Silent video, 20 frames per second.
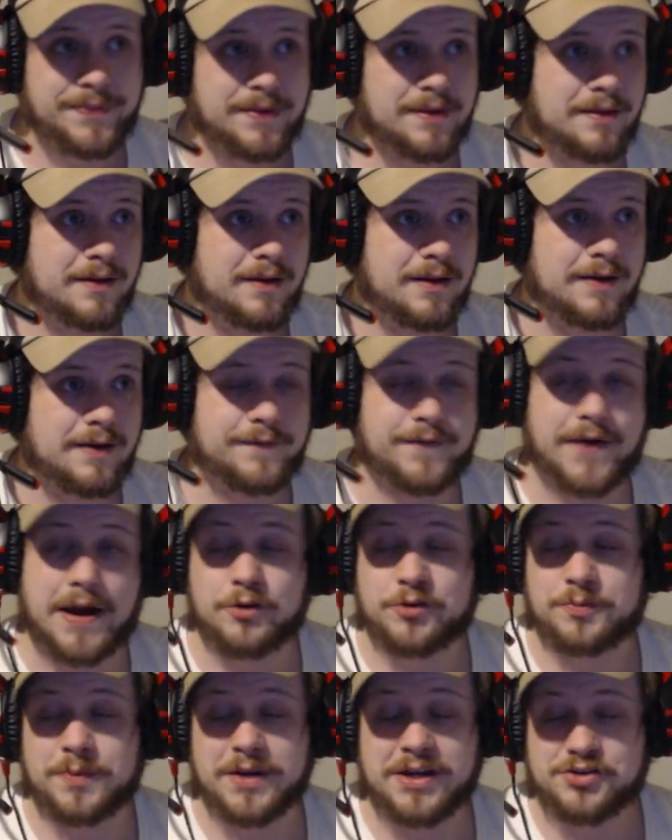If I
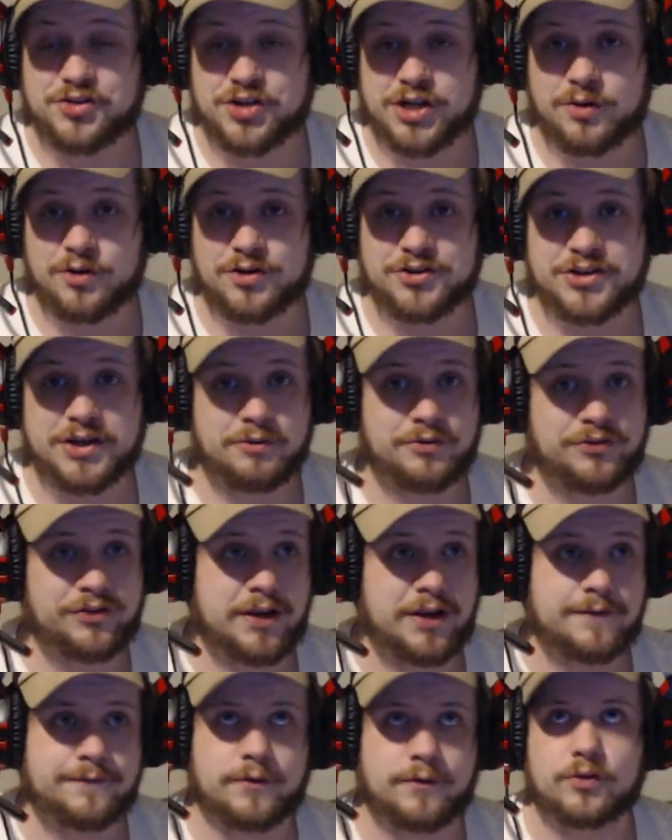was being generous, I would
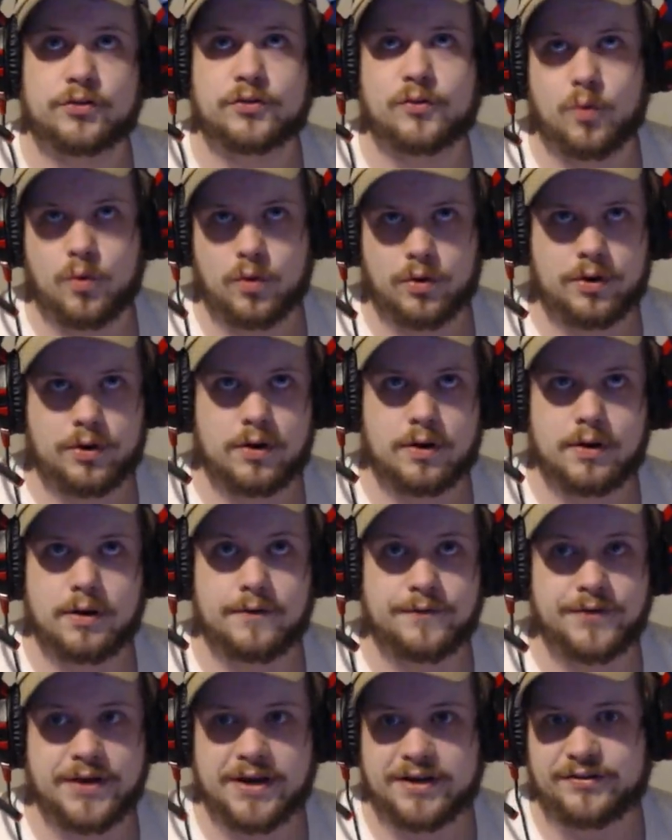say first quarter
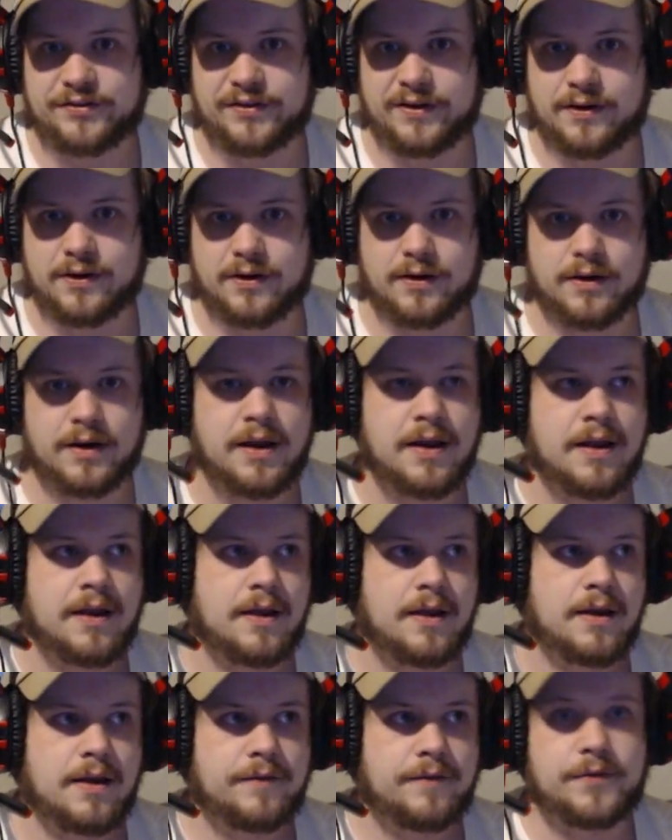of next year.
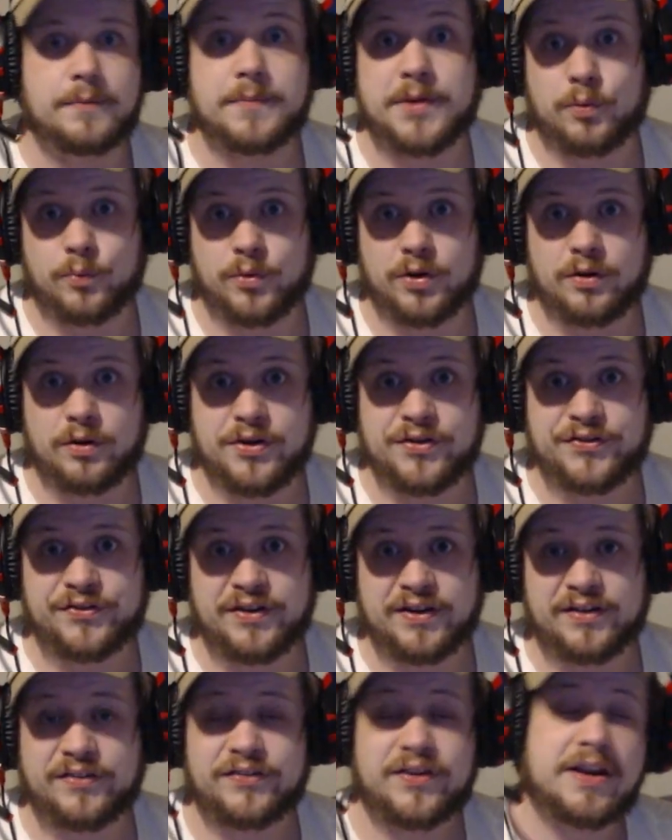If I'm being
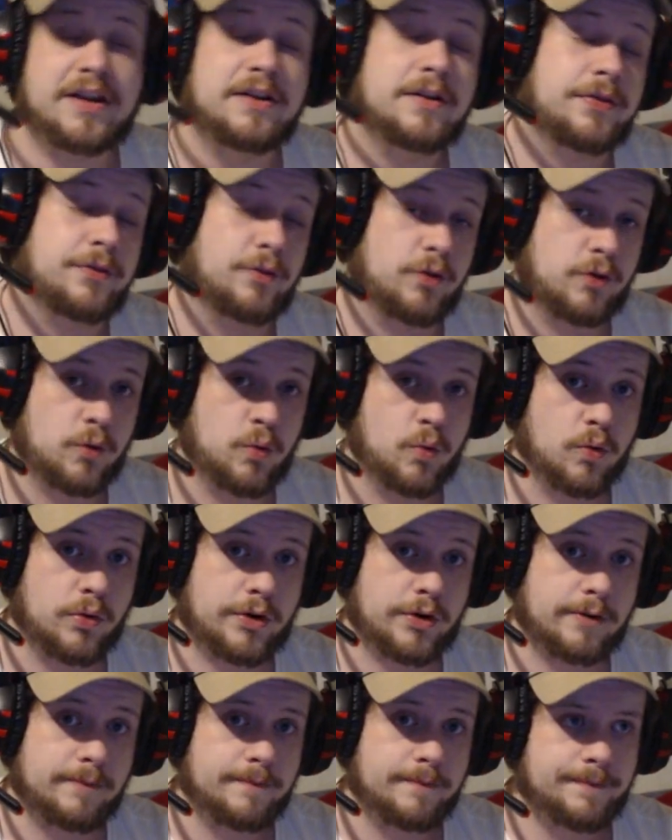realistic, second to third
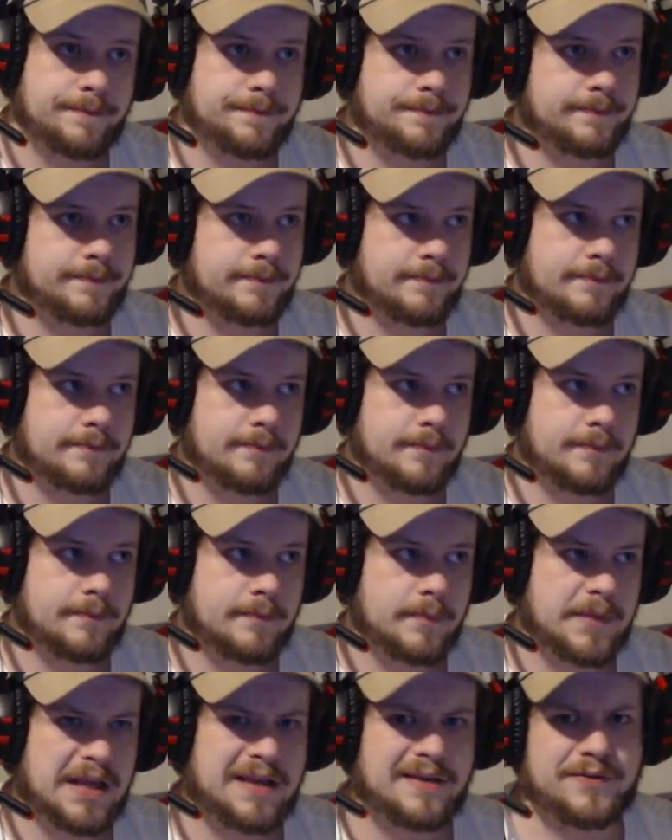quarter.
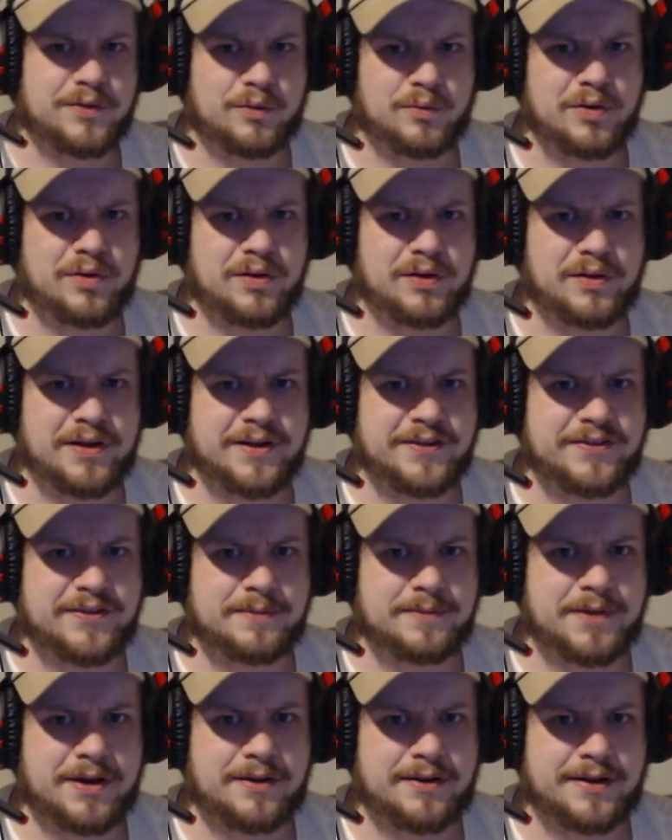If they're really lazy
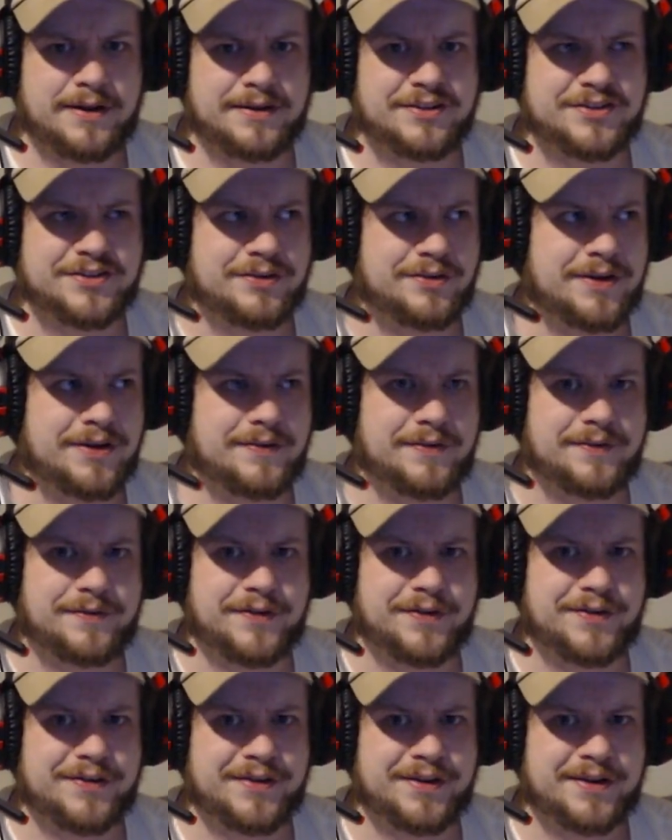about it and just don't have the
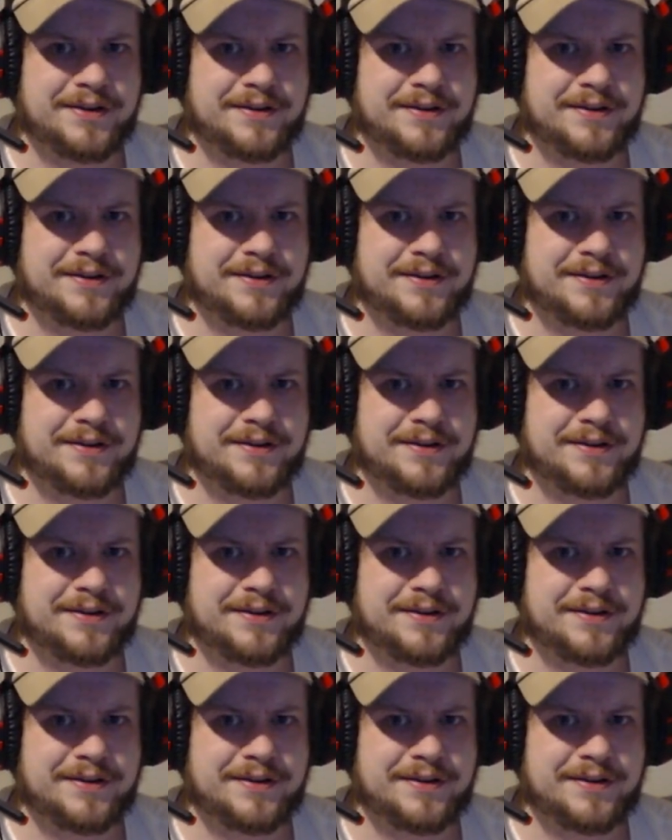funding,